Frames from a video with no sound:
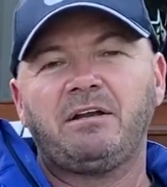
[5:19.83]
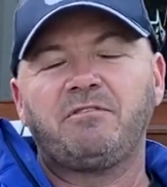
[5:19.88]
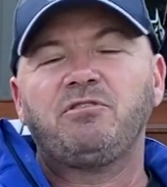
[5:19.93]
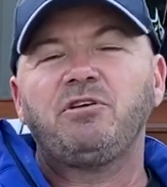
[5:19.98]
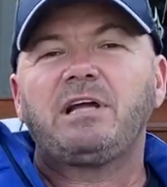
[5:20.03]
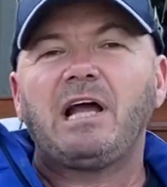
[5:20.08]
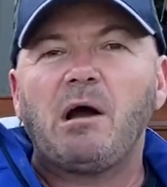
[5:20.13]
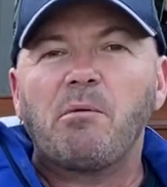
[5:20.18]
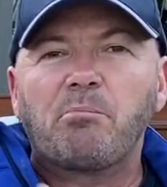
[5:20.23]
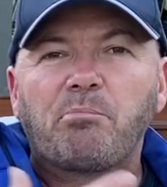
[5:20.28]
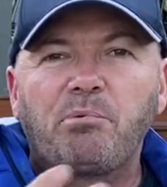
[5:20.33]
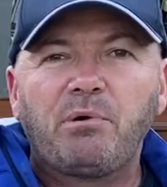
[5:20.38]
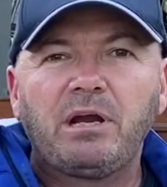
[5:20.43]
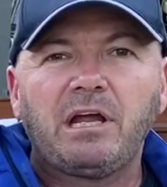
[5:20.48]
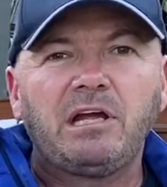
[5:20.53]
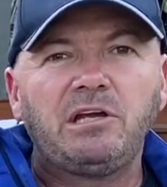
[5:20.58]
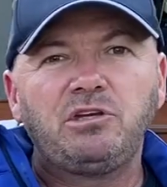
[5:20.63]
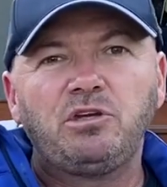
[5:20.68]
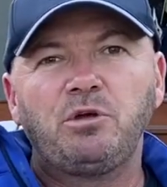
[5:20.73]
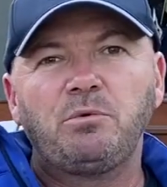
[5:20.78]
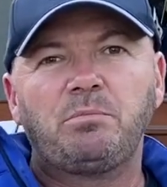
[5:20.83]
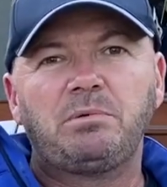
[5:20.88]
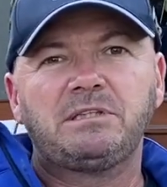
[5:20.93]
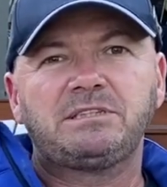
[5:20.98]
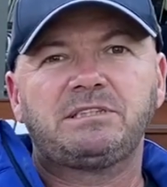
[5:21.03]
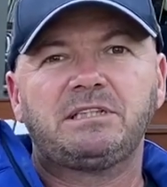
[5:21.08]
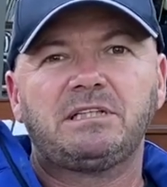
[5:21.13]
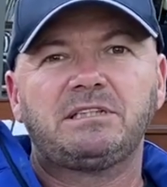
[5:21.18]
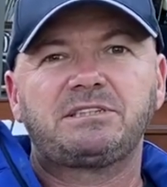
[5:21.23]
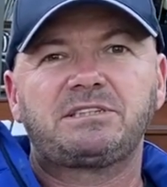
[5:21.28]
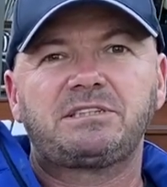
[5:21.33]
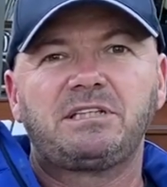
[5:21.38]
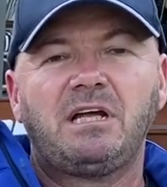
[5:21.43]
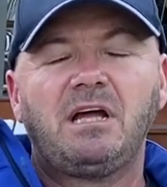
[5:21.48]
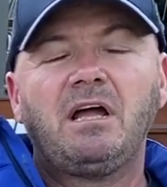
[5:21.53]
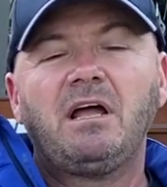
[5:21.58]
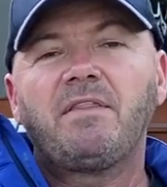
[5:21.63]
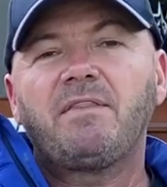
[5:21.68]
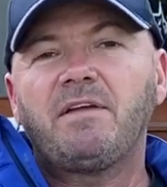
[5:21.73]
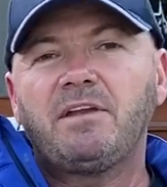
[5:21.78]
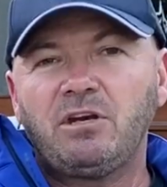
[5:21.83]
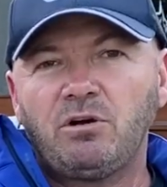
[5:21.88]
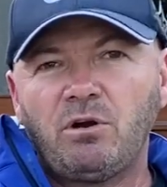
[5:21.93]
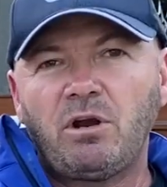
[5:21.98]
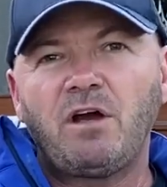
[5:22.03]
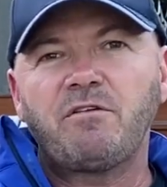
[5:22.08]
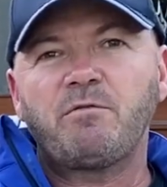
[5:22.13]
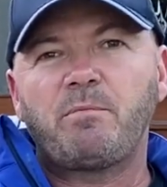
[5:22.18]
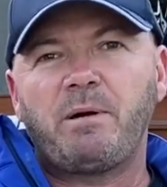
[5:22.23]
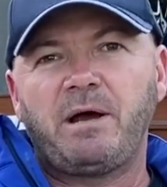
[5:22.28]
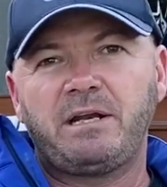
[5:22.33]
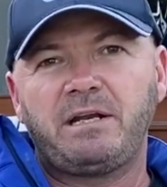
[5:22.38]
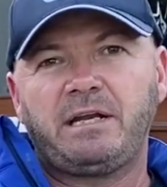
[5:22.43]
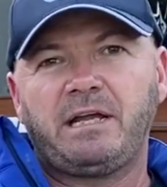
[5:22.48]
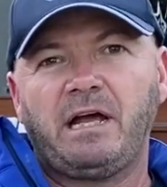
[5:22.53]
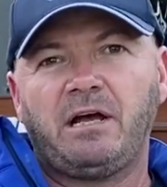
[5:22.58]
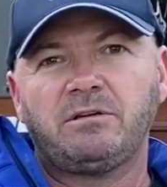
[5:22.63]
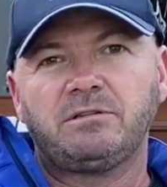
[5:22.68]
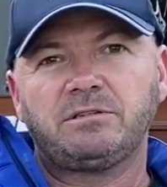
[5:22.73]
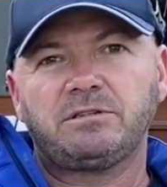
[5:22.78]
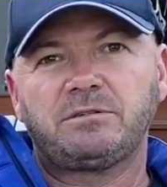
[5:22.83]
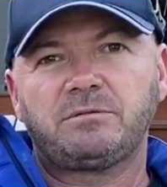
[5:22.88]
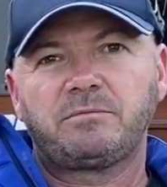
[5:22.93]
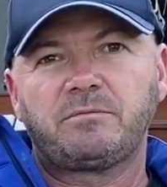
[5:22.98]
if you can't bring in new business, then you're an overpaid accountant.